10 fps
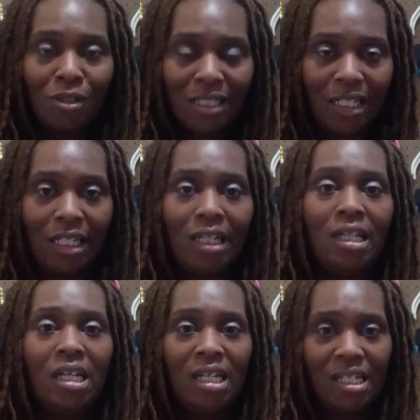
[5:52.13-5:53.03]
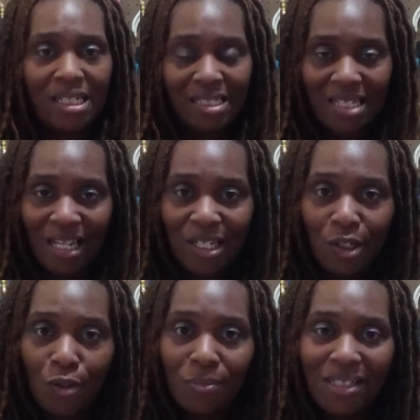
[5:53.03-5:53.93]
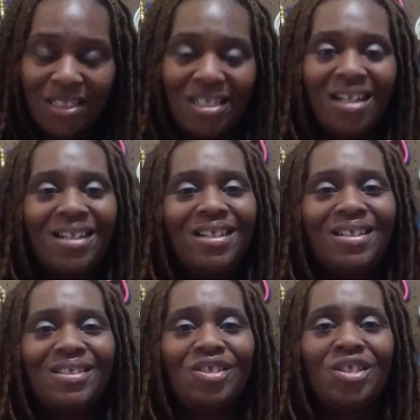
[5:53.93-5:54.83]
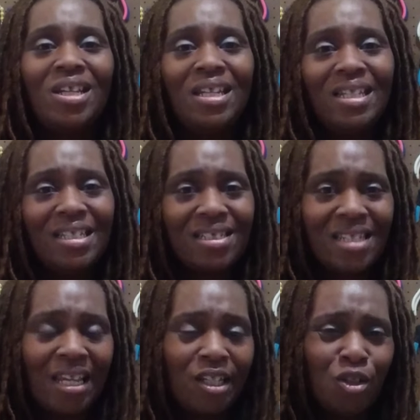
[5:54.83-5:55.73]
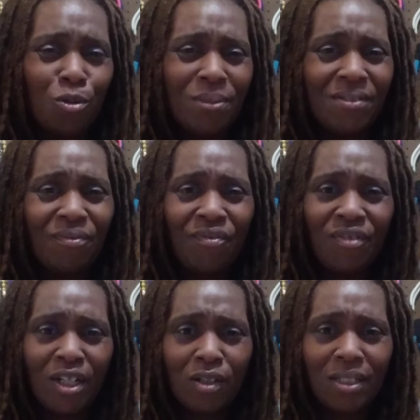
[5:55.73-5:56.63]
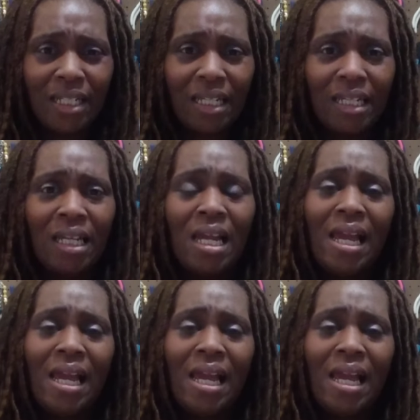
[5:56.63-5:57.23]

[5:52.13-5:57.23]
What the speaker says: Again, it's that human touch, it's that human feeling.